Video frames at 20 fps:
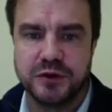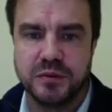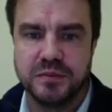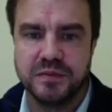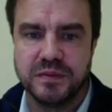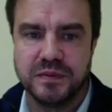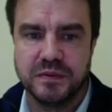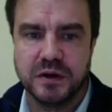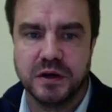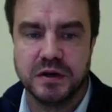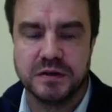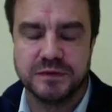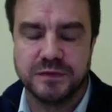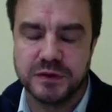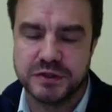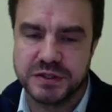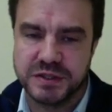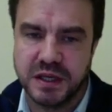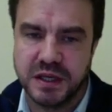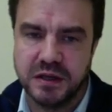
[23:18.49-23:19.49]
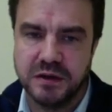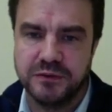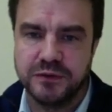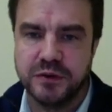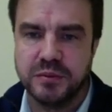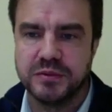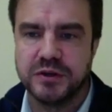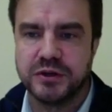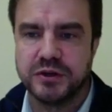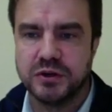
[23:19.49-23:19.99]
from the son
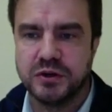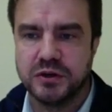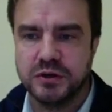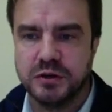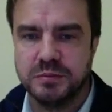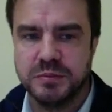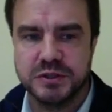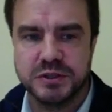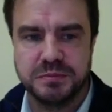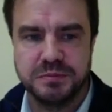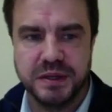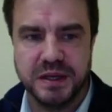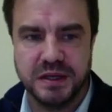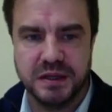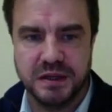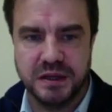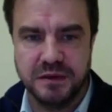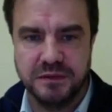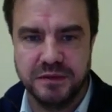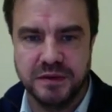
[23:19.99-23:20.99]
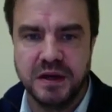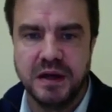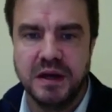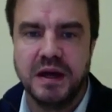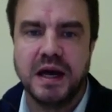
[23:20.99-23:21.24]
from the daughter perspective,